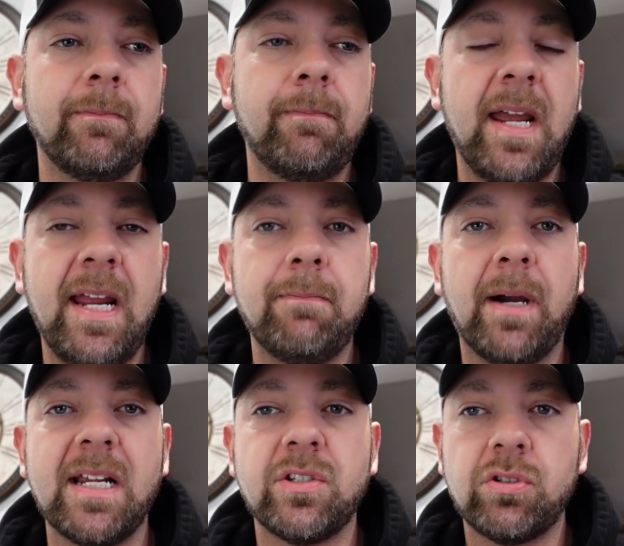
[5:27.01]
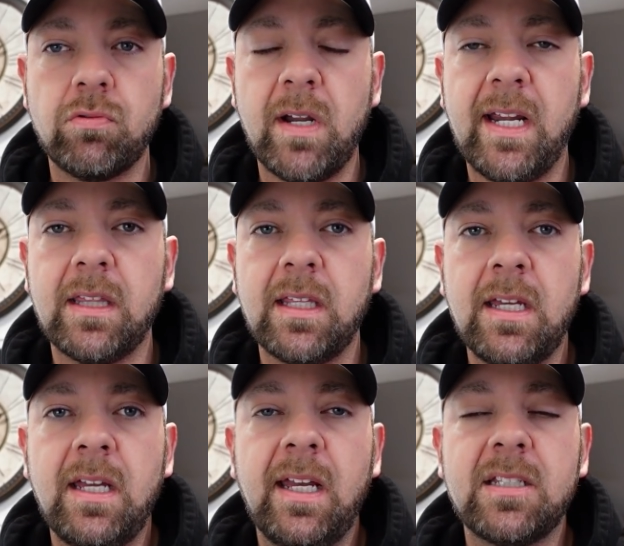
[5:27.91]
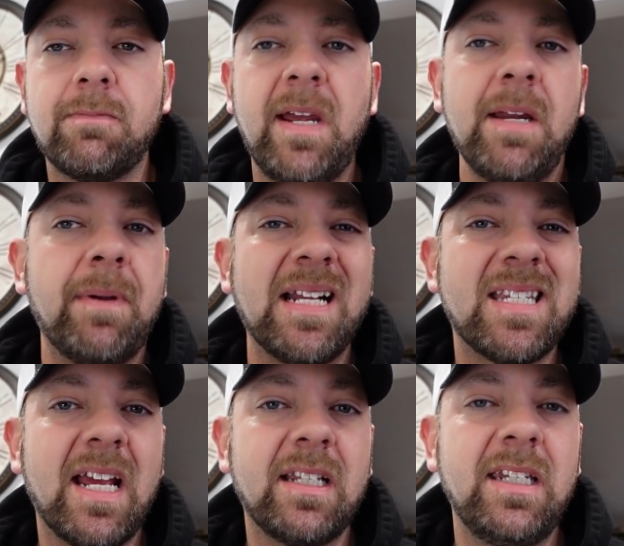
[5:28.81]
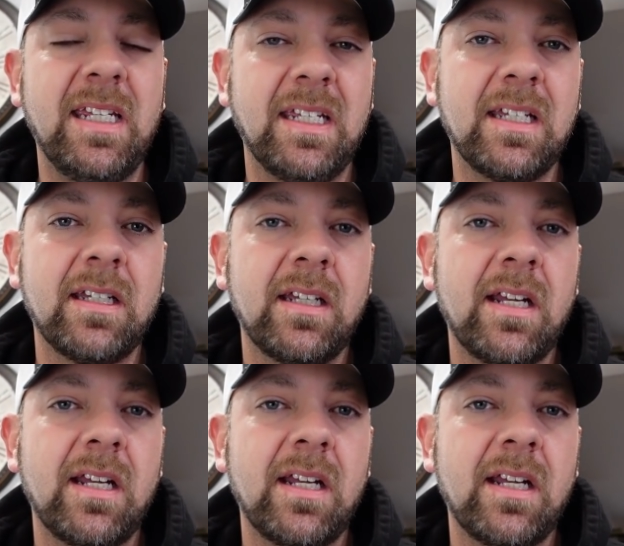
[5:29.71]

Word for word: made by strength, it's made by technique.